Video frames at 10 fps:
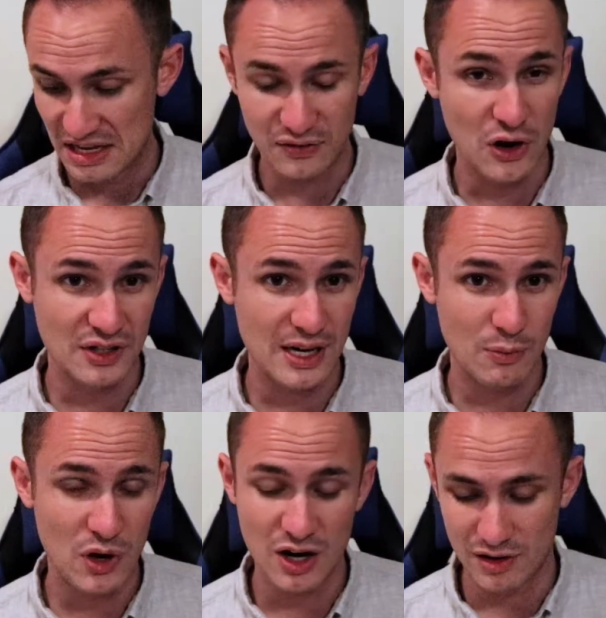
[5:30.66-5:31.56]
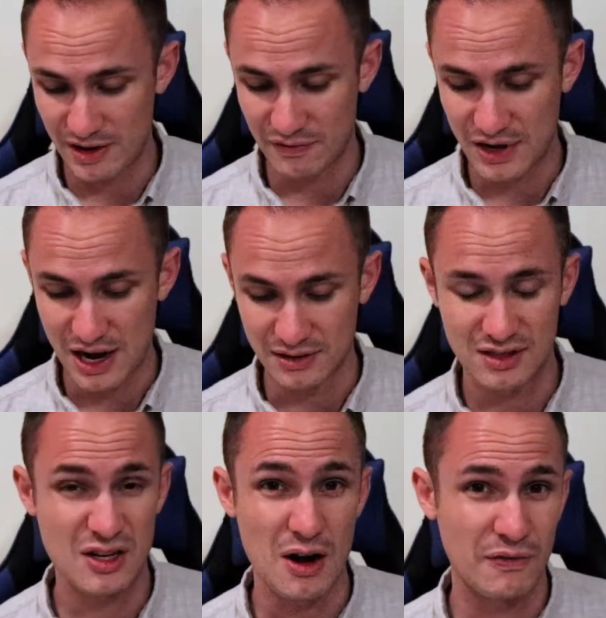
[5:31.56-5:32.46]
as far as I'm aware, they've got
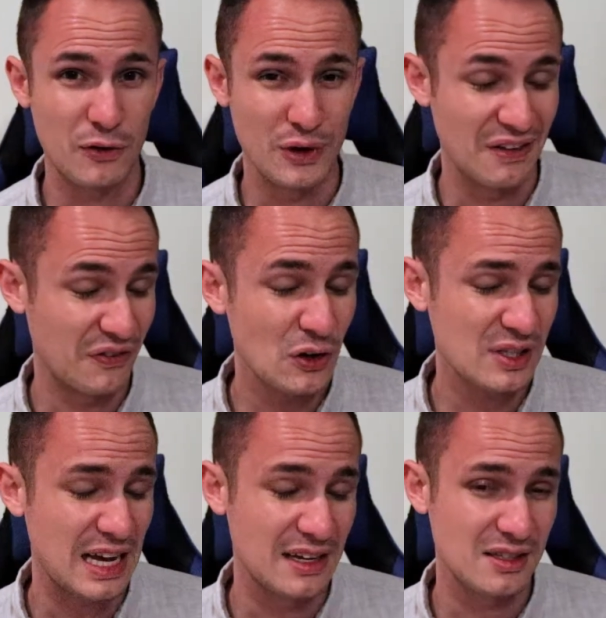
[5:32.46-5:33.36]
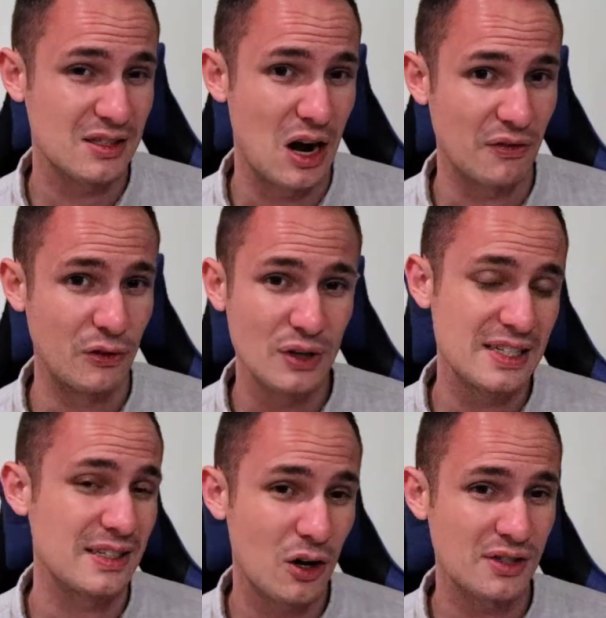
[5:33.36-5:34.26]
stock fluid. It feels like it's stock fluid
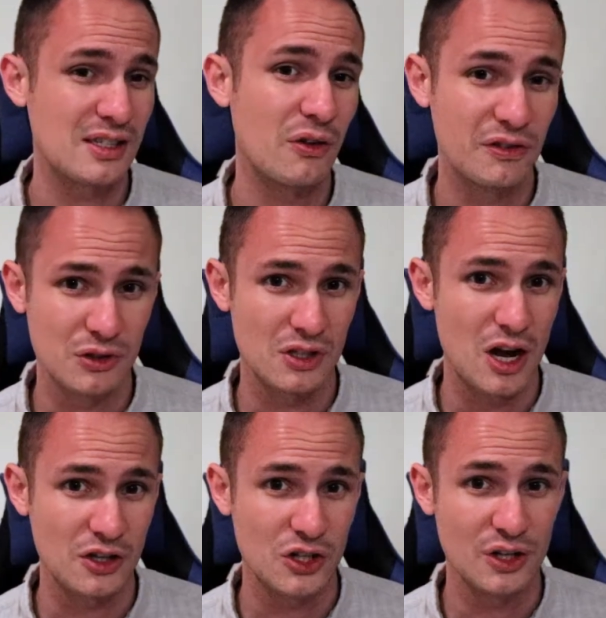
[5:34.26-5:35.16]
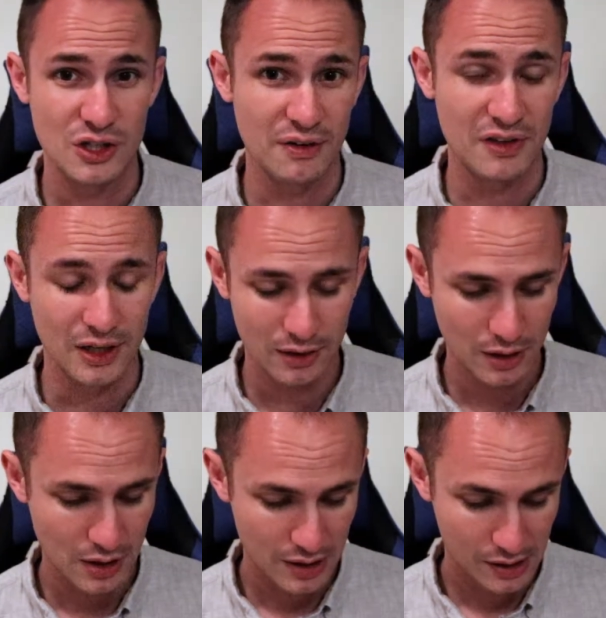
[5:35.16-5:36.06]
because it all still feels notchy shifting.
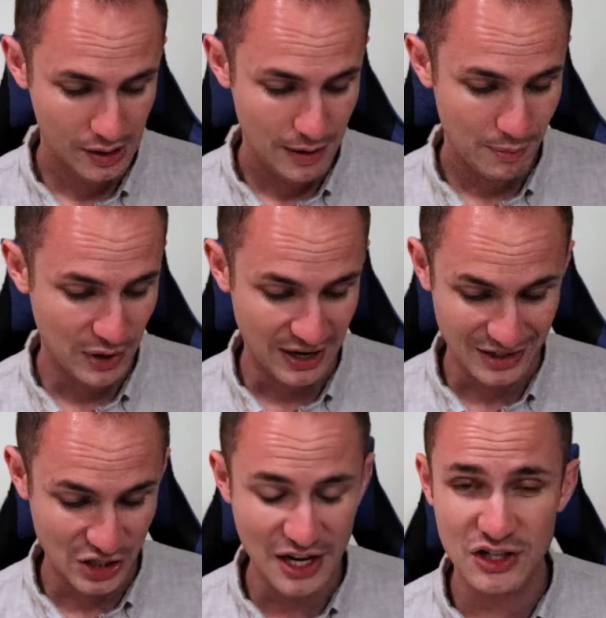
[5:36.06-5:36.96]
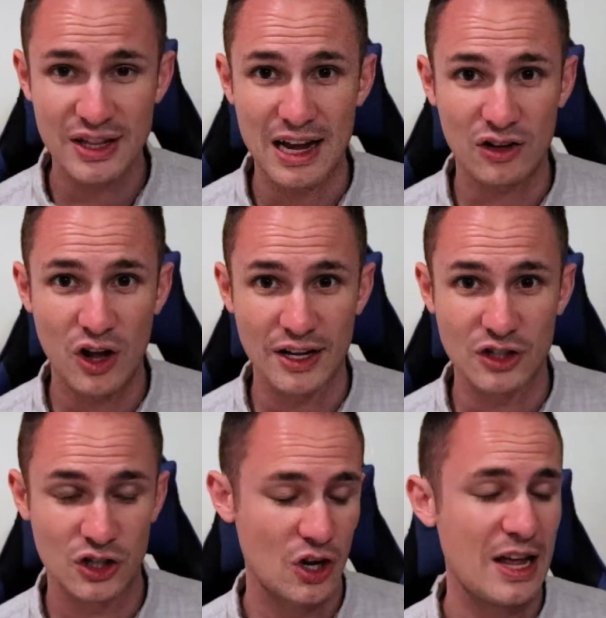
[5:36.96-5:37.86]
But changing that
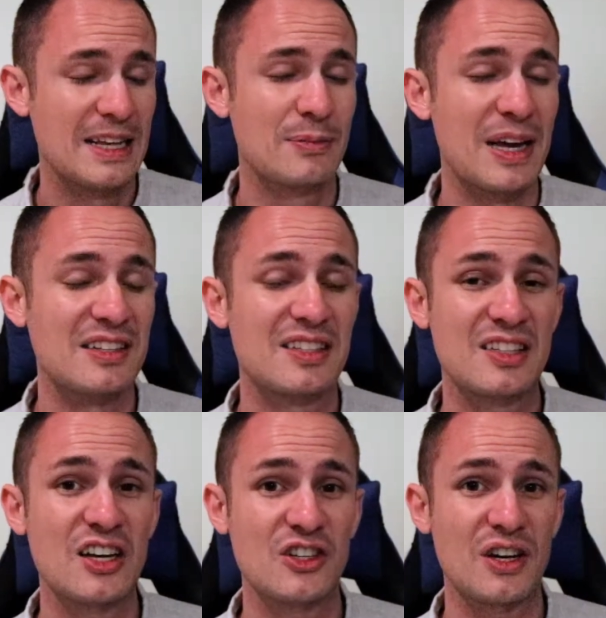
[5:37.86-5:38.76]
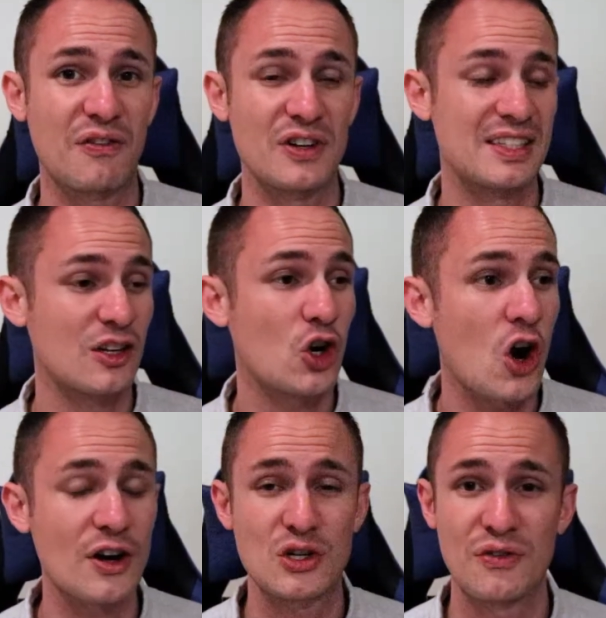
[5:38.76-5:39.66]
clutch has made such a difference. The
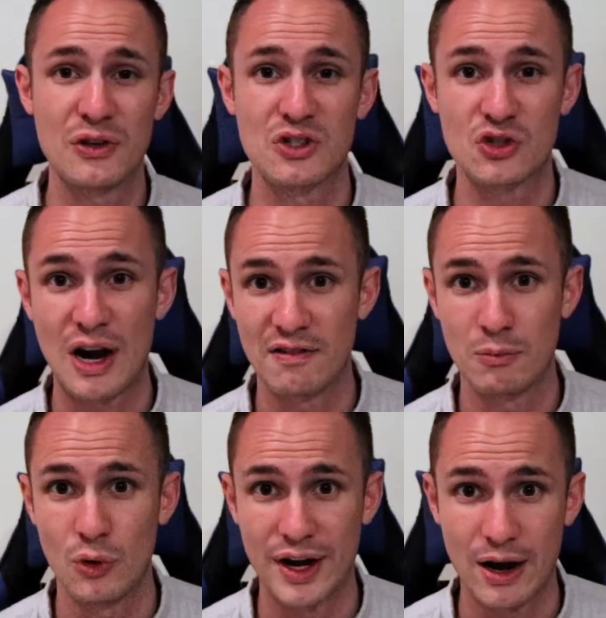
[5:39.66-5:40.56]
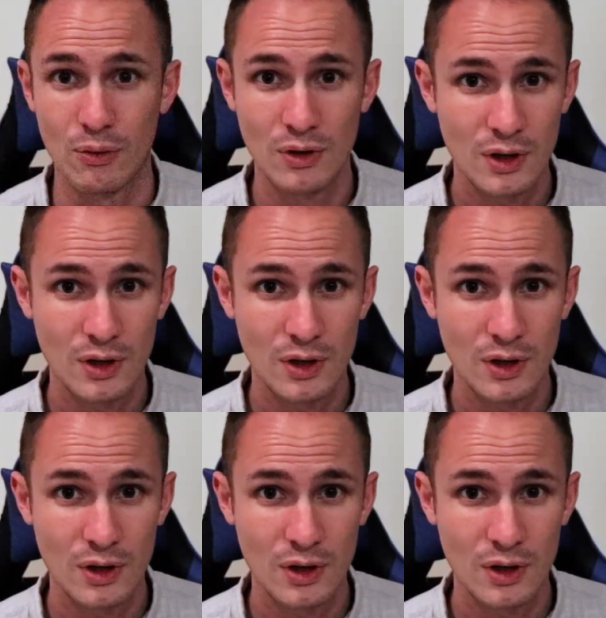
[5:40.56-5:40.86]
car actually feels drivable now.